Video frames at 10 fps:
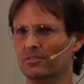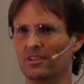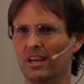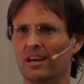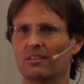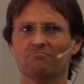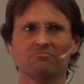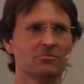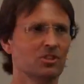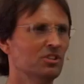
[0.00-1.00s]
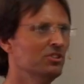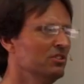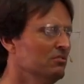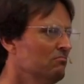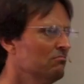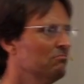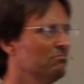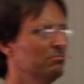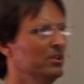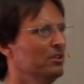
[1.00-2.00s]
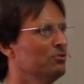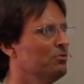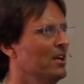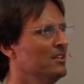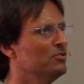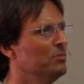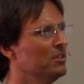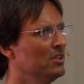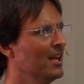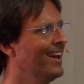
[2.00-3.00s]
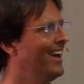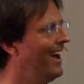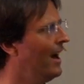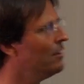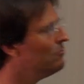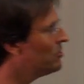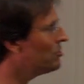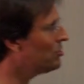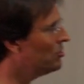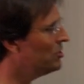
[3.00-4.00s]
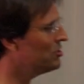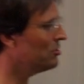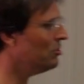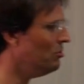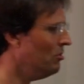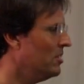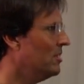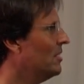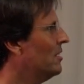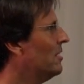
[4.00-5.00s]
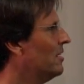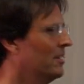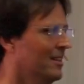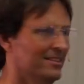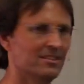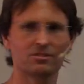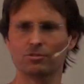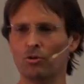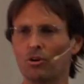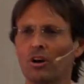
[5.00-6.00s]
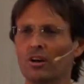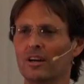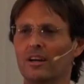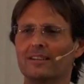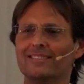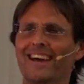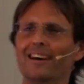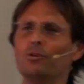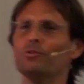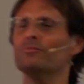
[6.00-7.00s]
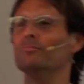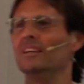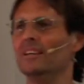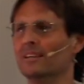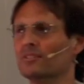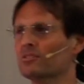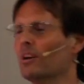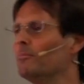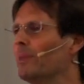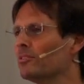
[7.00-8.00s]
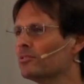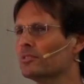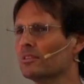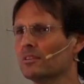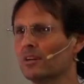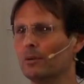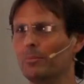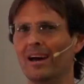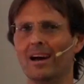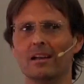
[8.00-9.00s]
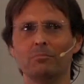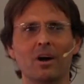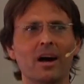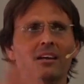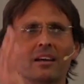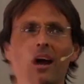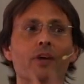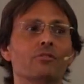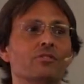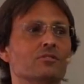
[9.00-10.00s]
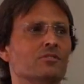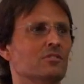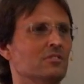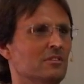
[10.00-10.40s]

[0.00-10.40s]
to that condition being transmitted out through this law. This law tells me so much about my current